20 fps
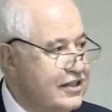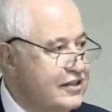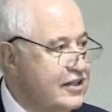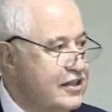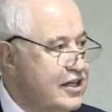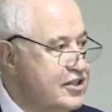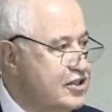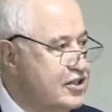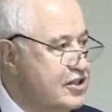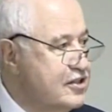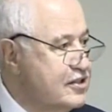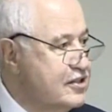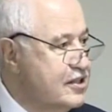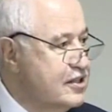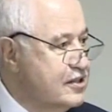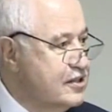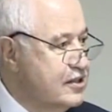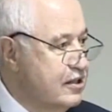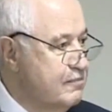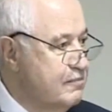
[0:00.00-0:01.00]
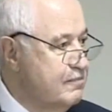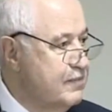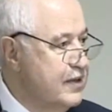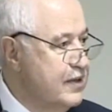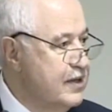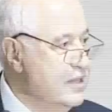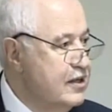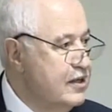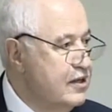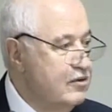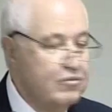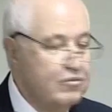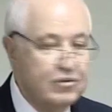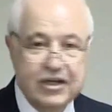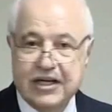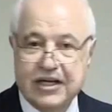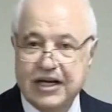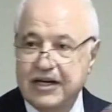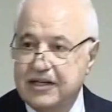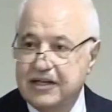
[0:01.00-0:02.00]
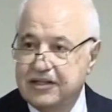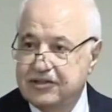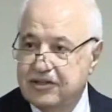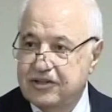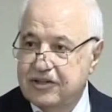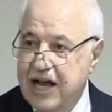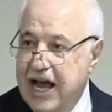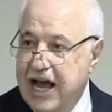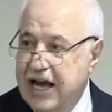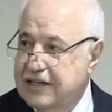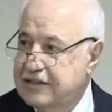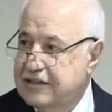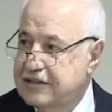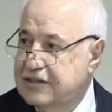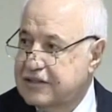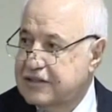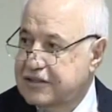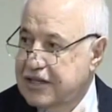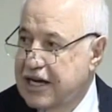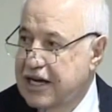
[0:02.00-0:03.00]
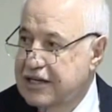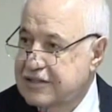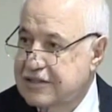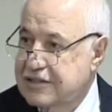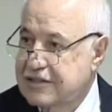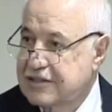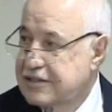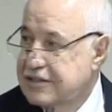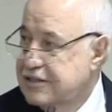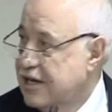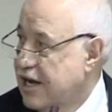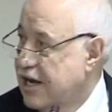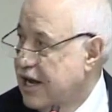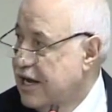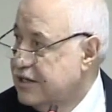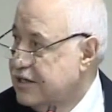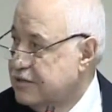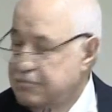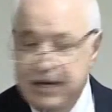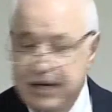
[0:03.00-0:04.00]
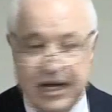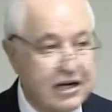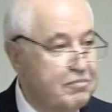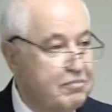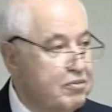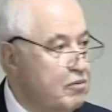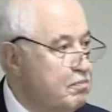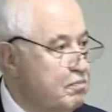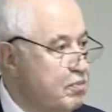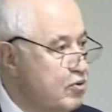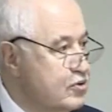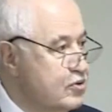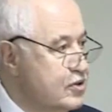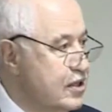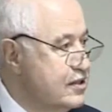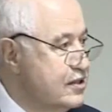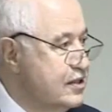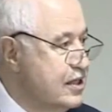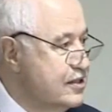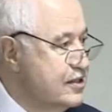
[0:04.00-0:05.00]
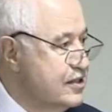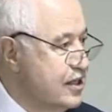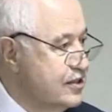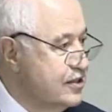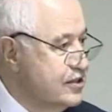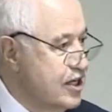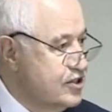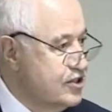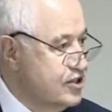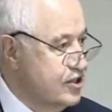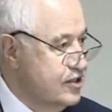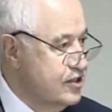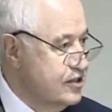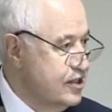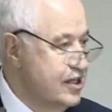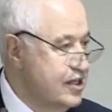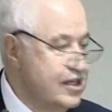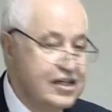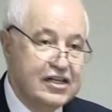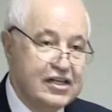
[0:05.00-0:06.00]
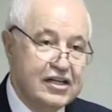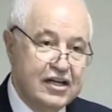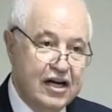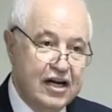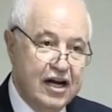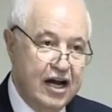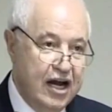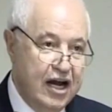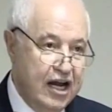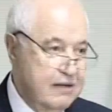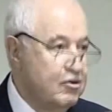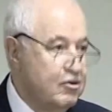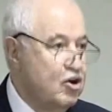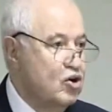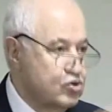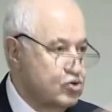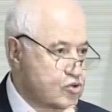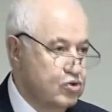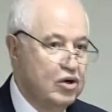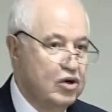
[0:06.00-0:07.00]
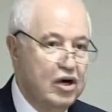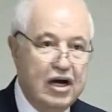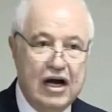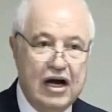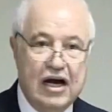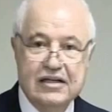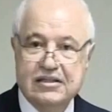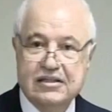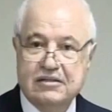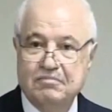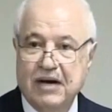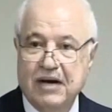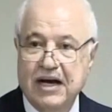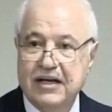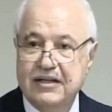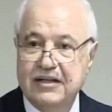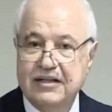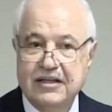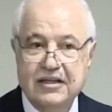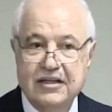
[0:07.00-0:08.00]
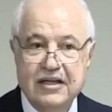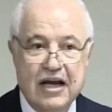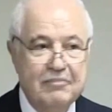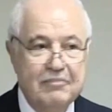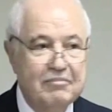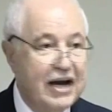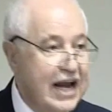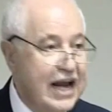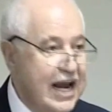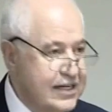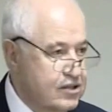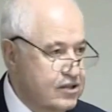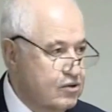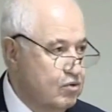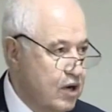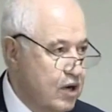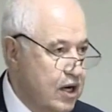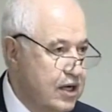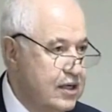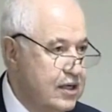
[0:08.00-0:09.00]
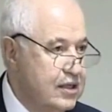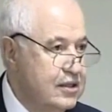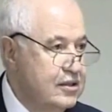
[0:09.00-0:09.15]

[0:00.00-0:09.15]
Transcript: information system, we can interact, discuss, and make proposals and suggestions. I am also asked by the by ESCWA